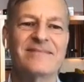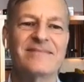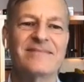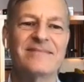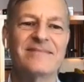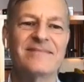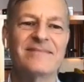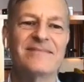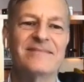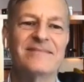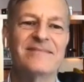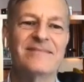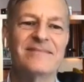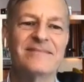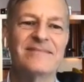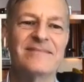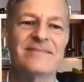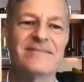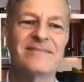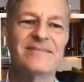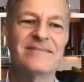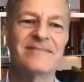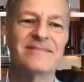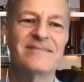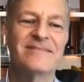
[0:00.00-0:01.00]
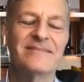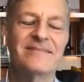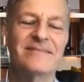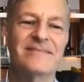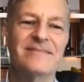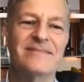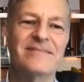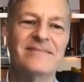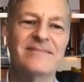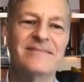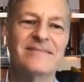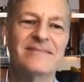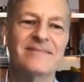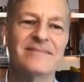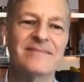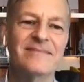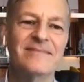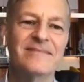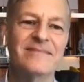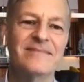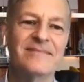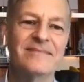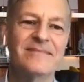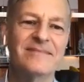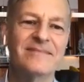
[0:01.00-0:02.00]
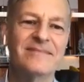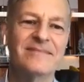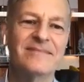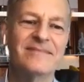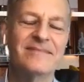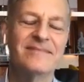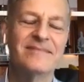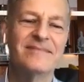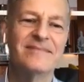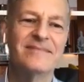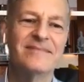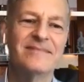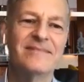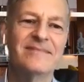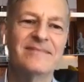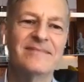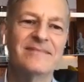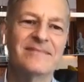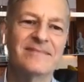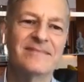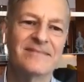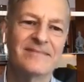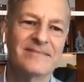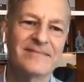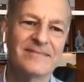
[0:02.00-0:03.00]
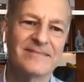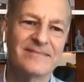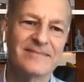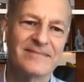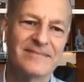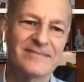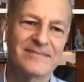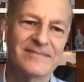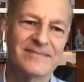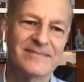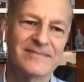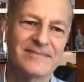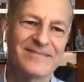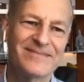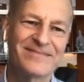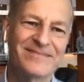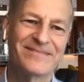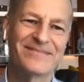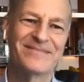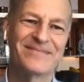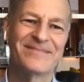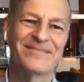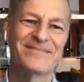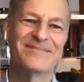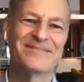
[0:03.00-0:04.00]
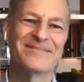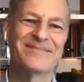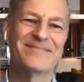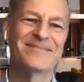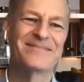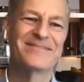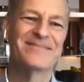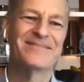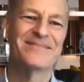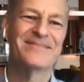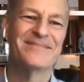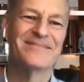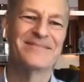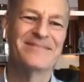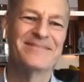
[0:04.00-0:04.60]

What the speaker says: [no speech]